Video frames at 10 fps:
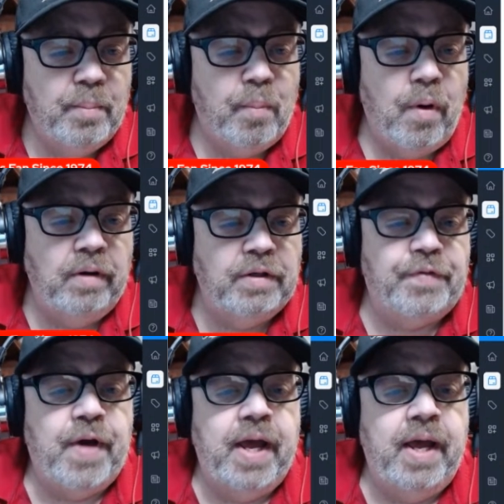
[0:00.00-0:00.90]

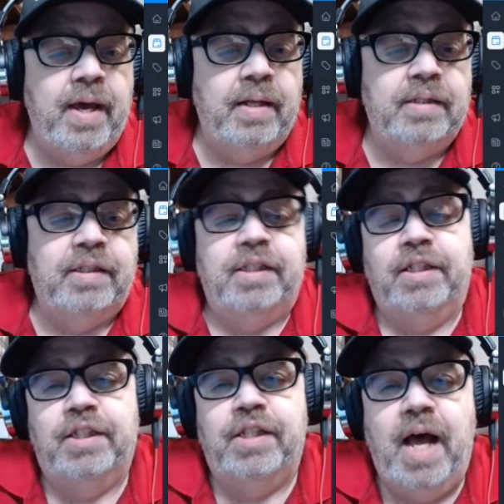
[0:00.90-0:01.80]
Braves fan
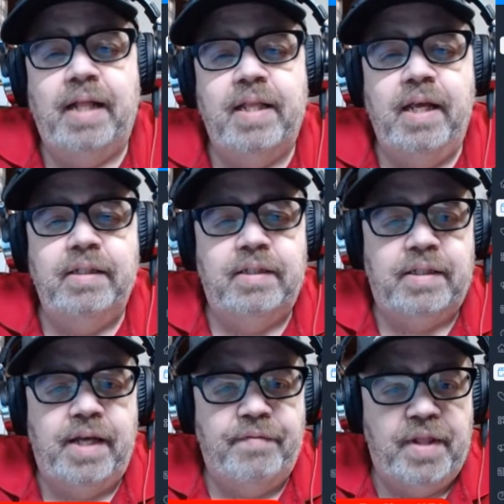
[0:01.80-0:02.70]
since
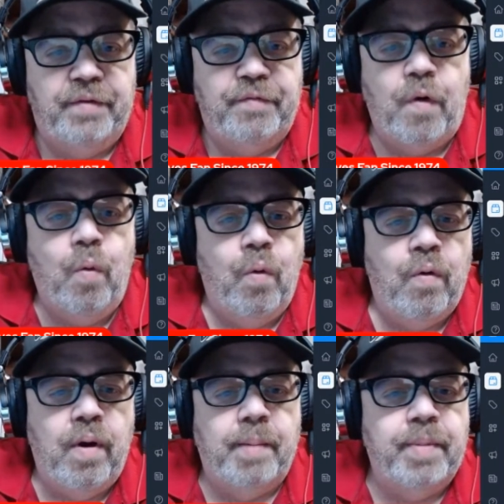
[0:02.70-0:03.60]

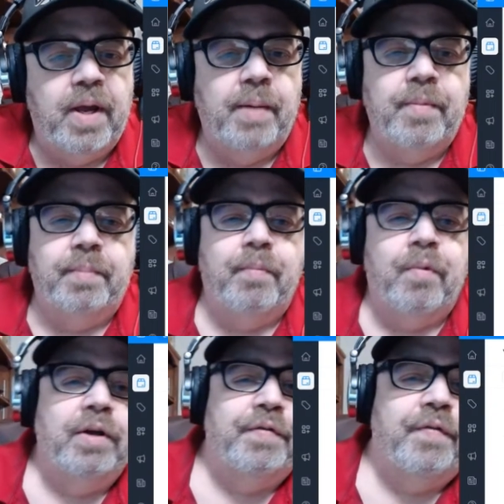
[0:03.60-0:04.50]
1974. I became a
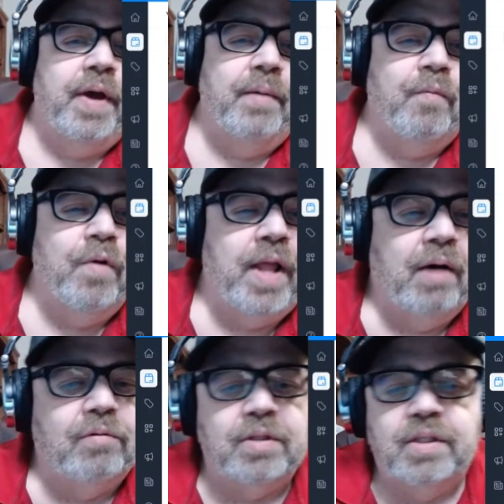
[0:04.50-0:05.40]
Braves fan when
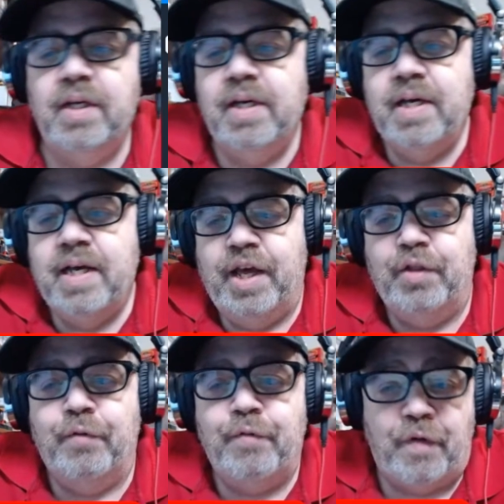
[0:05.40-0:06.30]
I was
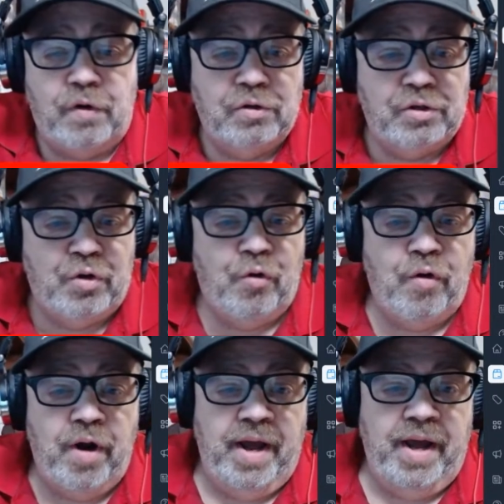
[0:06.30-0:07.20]
in the first
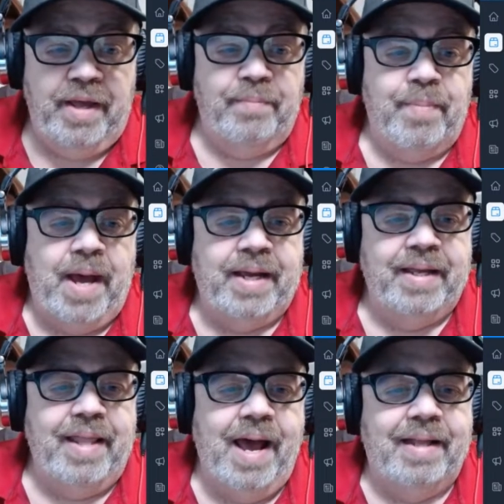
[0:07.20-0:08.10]
grade
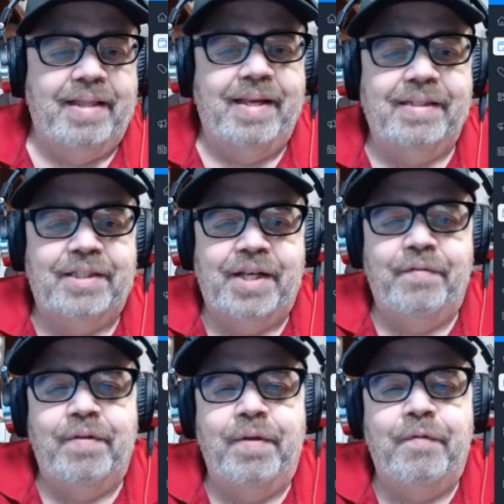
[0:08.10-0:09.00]
back in
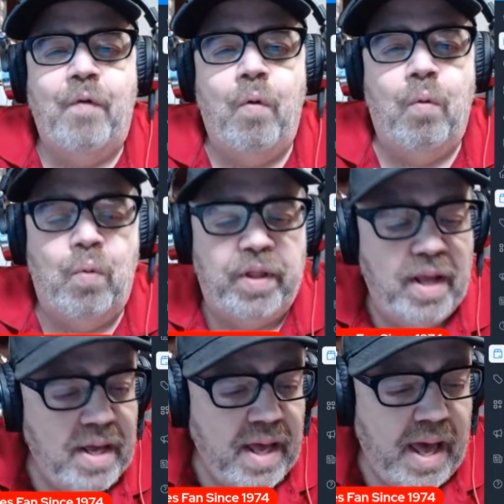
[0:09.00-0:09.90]
1974
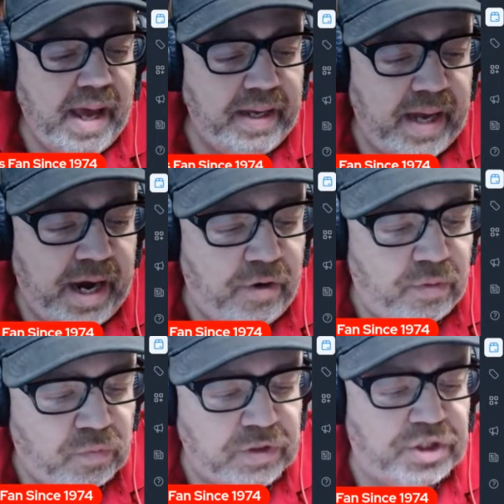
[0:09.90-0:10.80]
when Hank
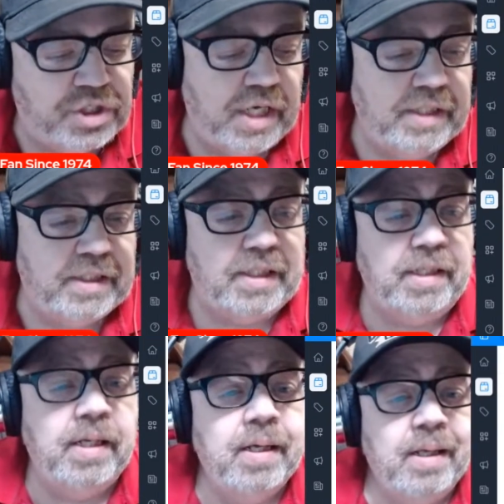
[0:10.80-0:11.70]
Aaron was
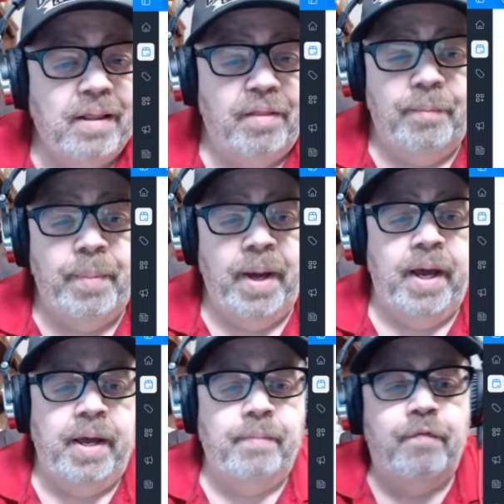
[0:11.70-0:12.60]
chasing the
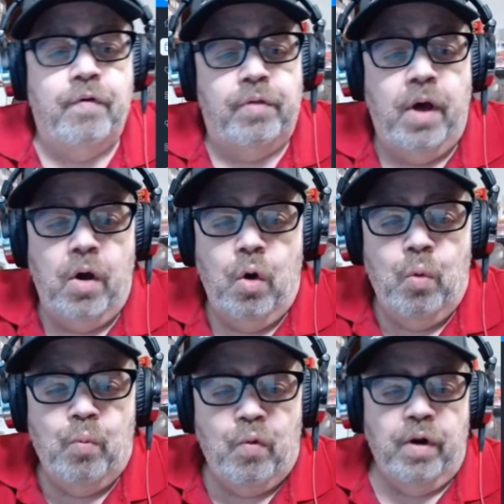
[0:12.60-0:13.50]
Babe for the
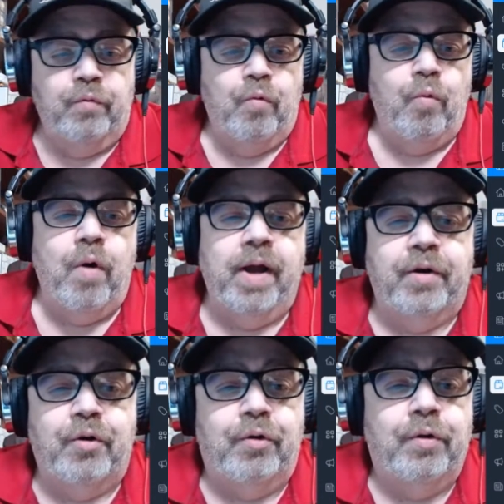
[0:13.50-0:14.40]
home run
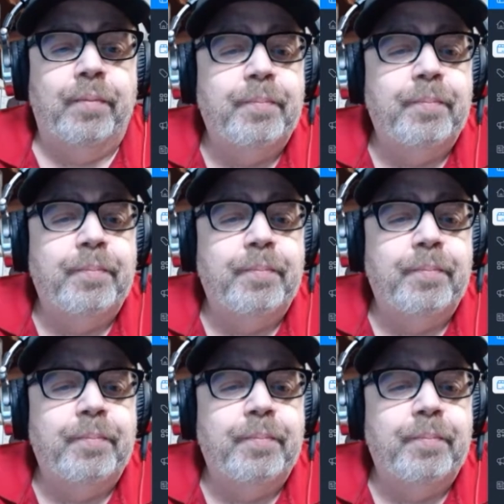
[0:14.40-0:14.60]
record.